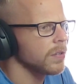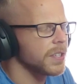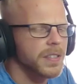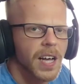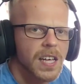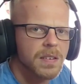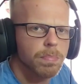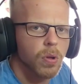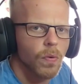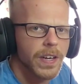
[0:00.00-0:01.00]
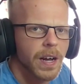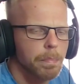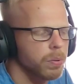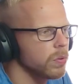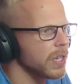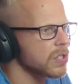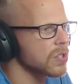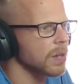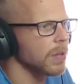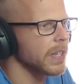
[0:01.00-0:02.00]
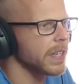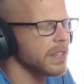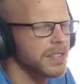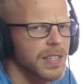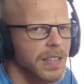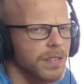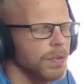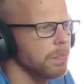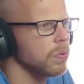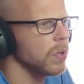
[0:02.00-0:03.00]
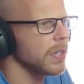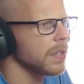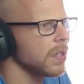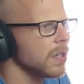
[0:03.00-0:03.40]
It has a blowing up bullet or something like that. It's not even bullet.